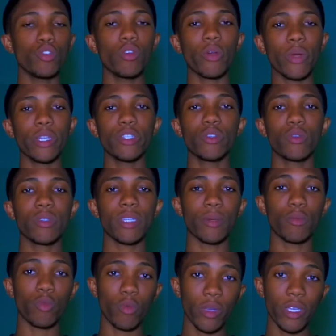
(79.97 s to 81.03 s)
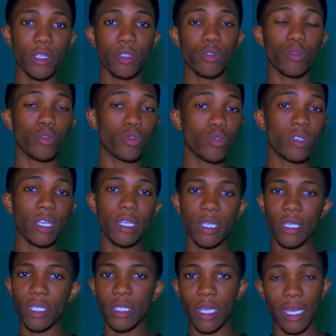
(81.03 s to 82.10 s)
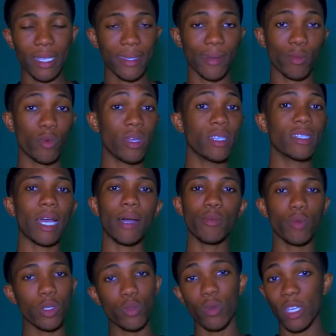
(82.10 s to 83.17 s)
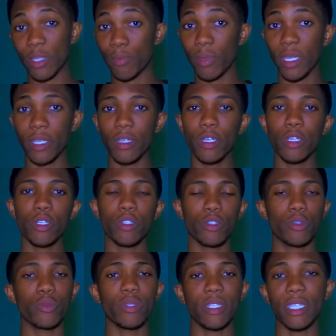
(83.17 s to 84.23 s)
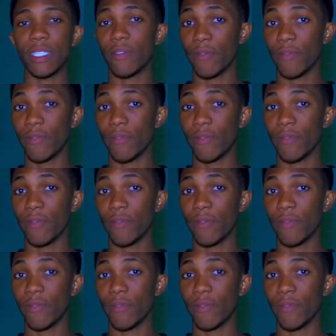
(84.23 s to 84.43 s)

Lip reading: you already know some ways to choose a niche and some ways I'm going to explain through this